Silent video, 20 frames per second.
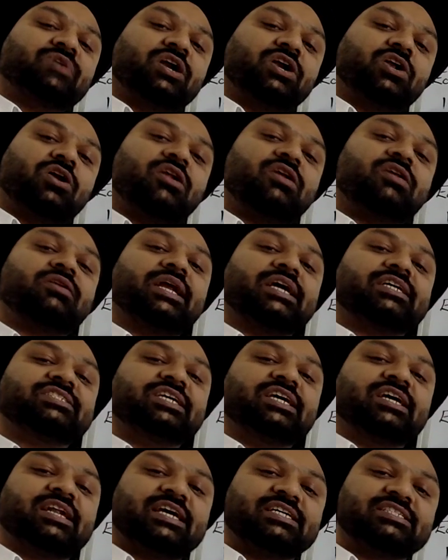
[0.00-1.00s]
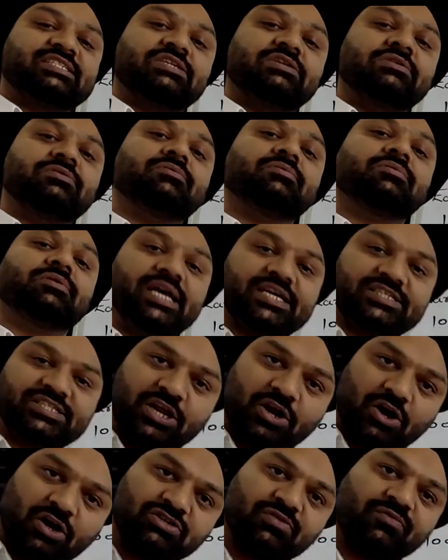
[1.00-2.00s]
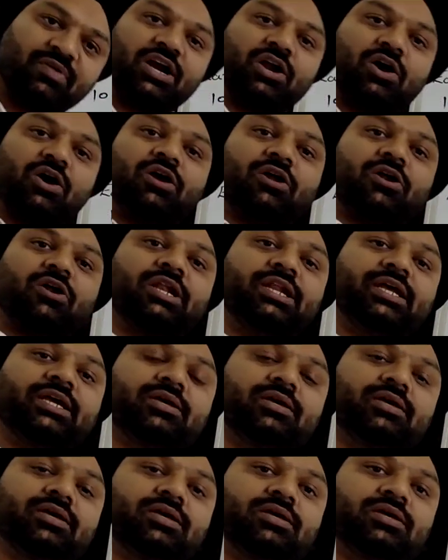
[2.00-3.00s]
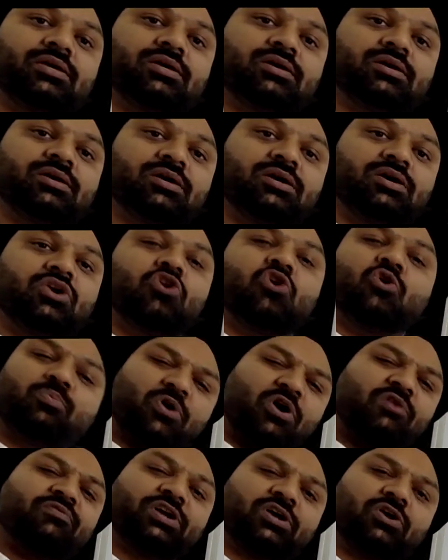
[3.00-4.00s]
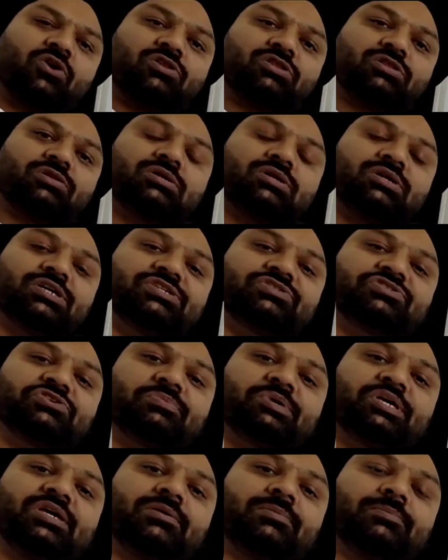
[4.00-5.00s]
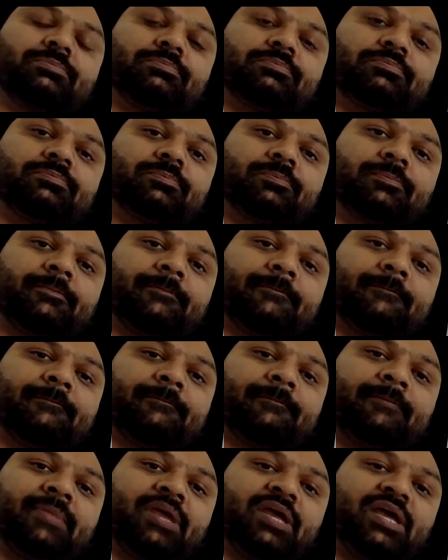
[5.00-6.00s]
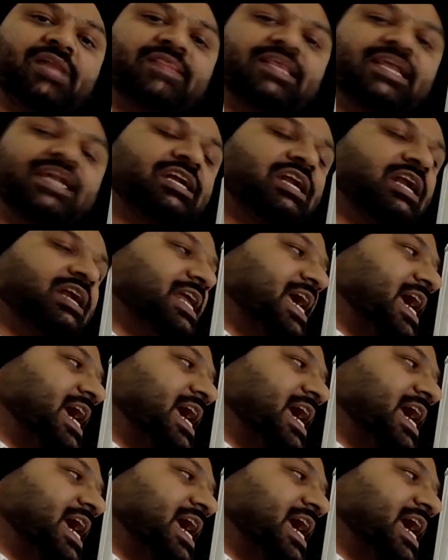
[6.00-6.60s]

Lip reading: $1, next year also $1 only. No profit growth, assuming. Then it will